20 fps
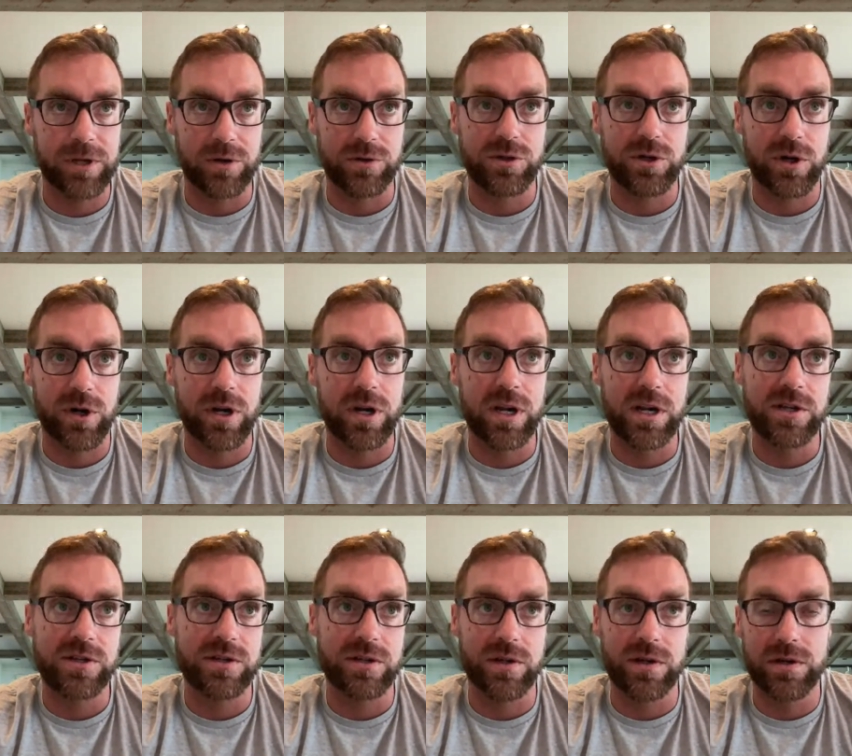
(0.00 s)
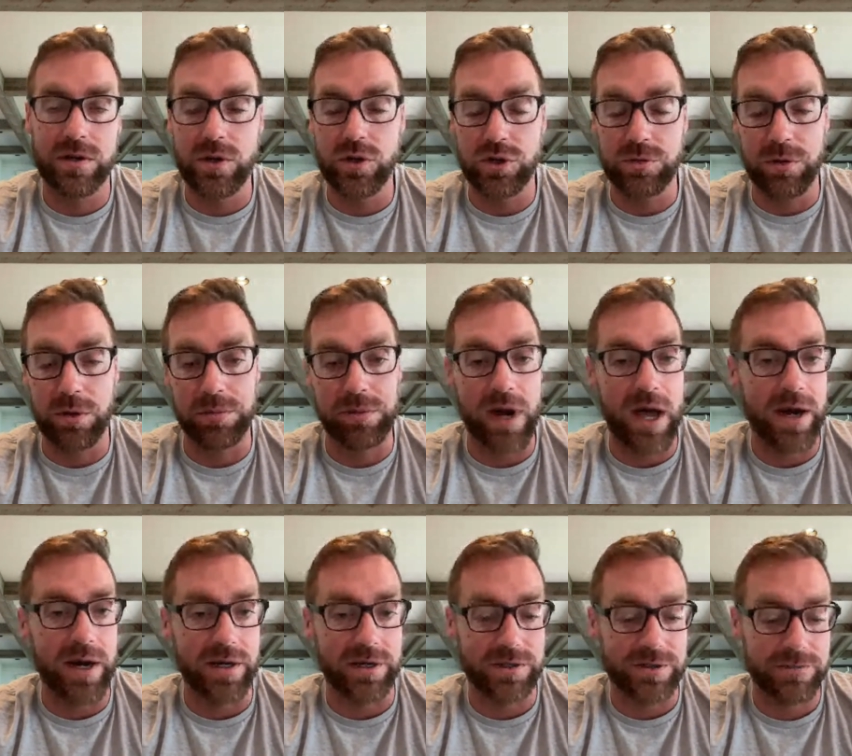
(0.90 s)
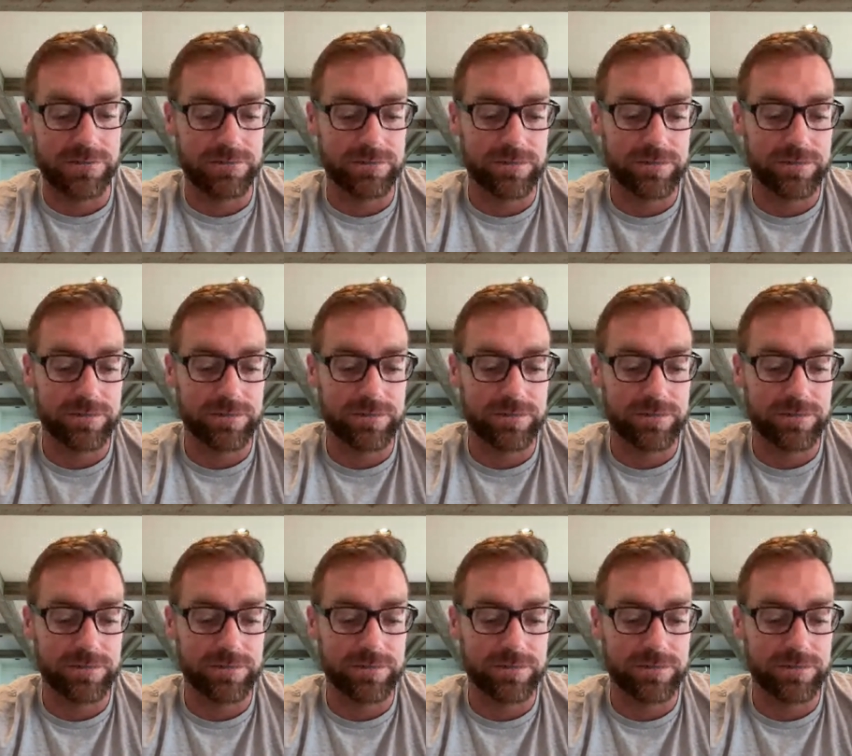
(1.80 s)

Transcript: turn it into usable products.